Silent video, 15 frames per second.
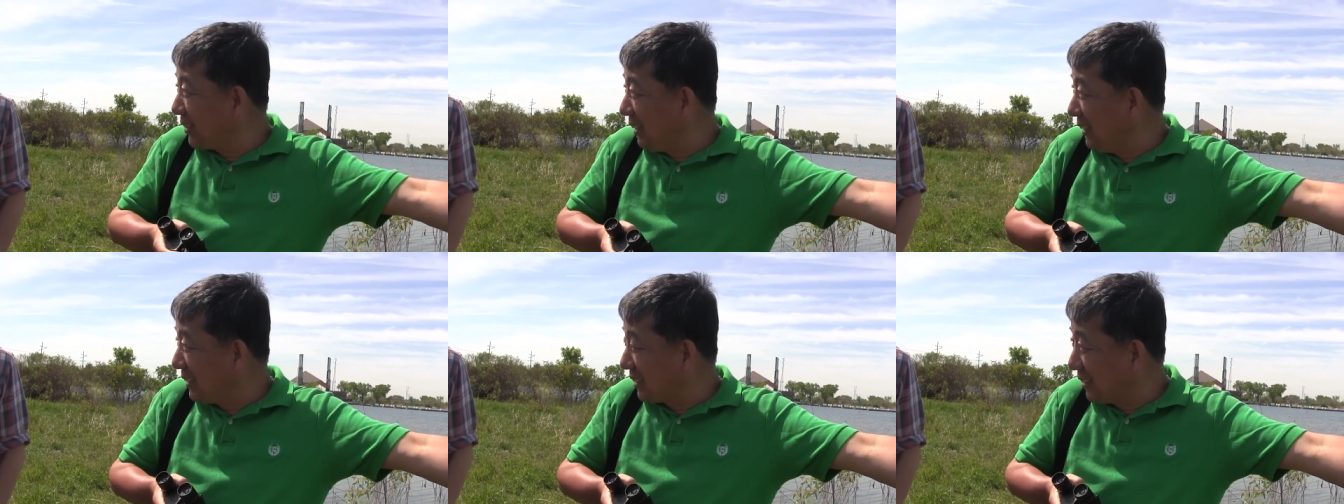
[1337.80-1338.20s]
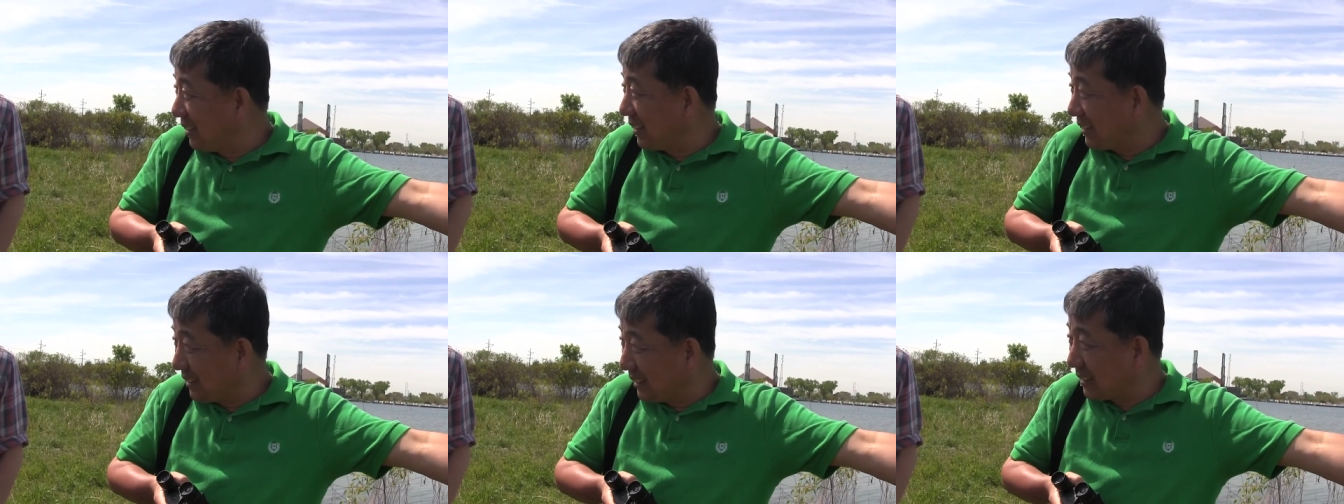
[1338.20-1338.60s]
the
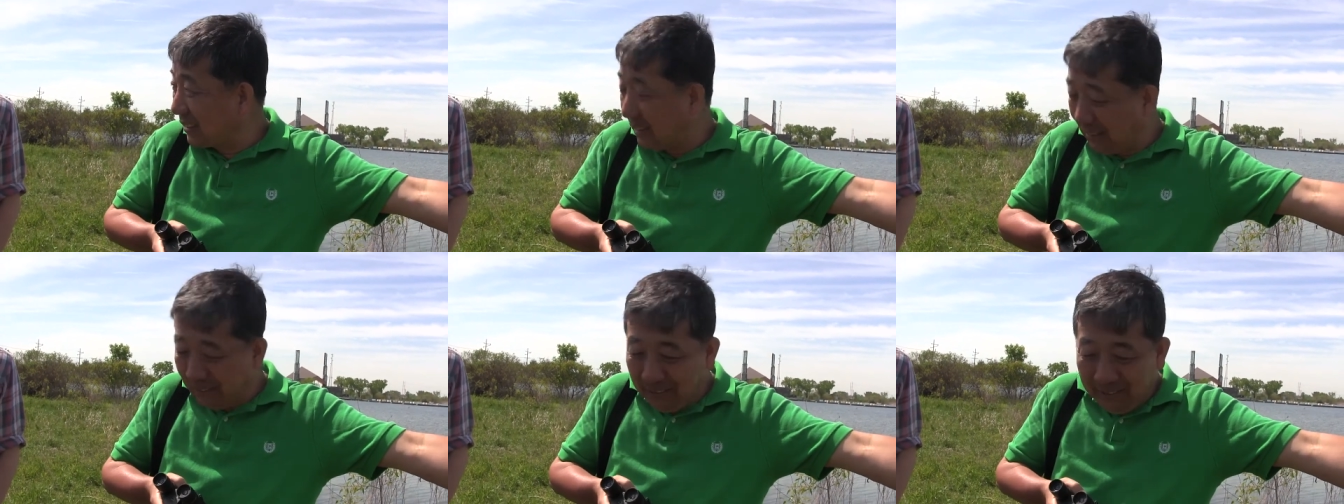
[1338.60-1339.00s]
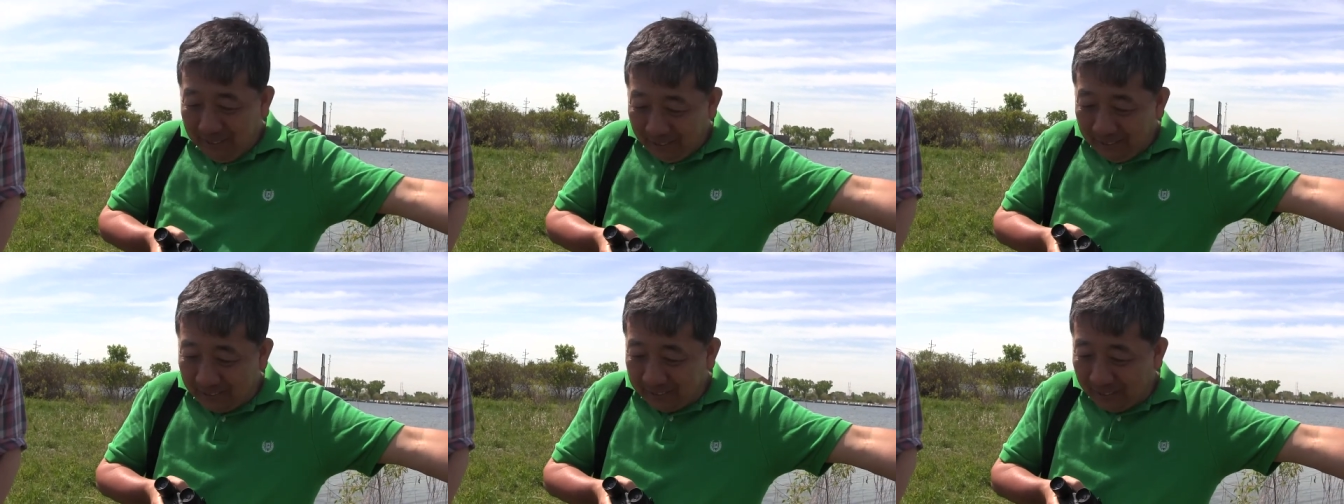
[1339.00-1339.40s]
exotic just right. the so
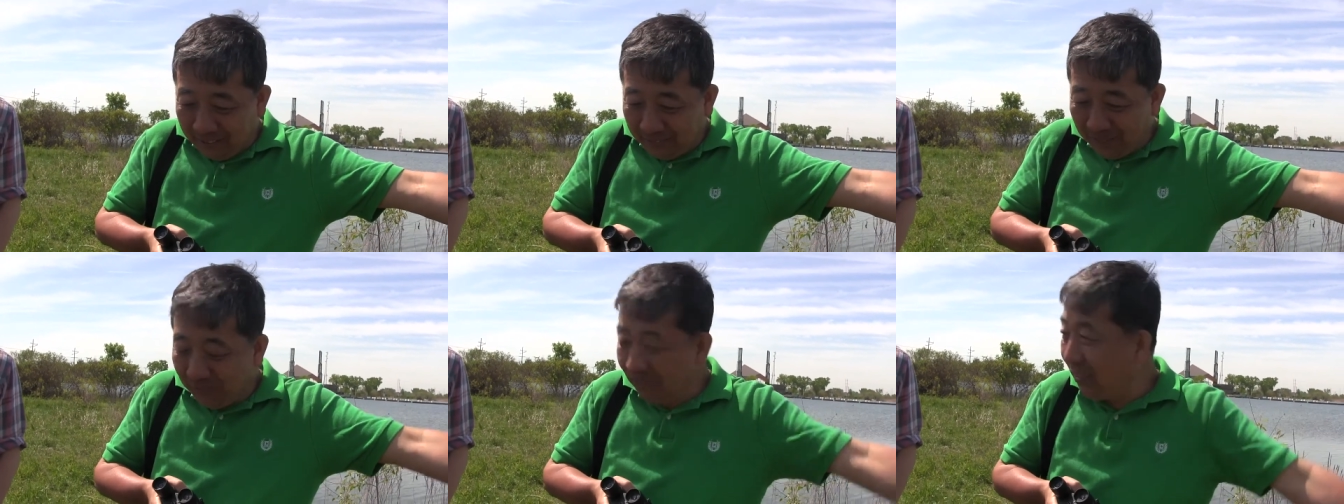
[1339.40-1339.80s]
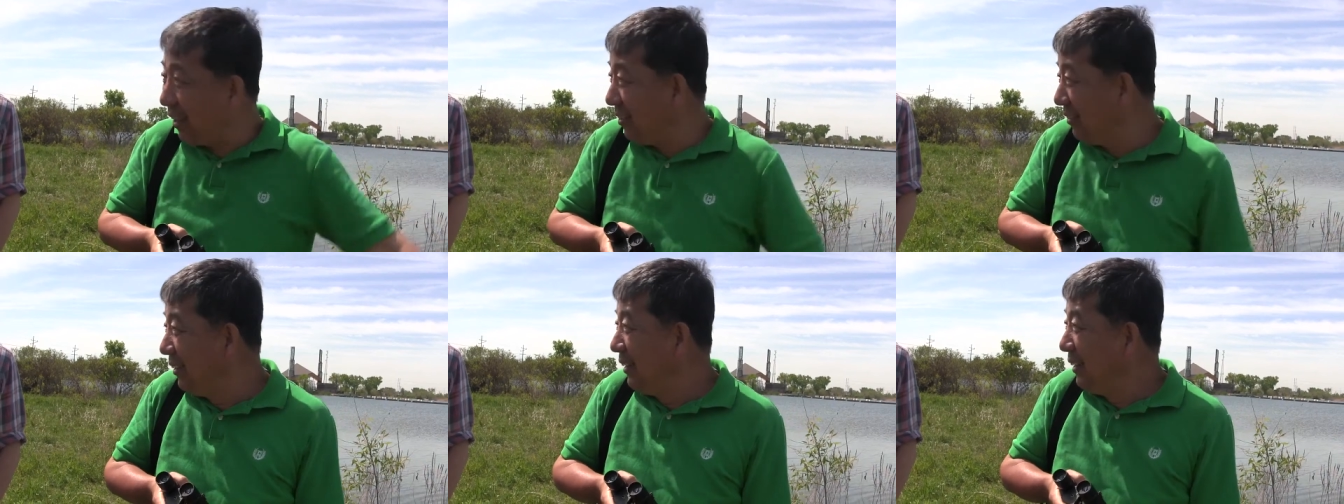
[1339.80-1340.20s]
uh, that flower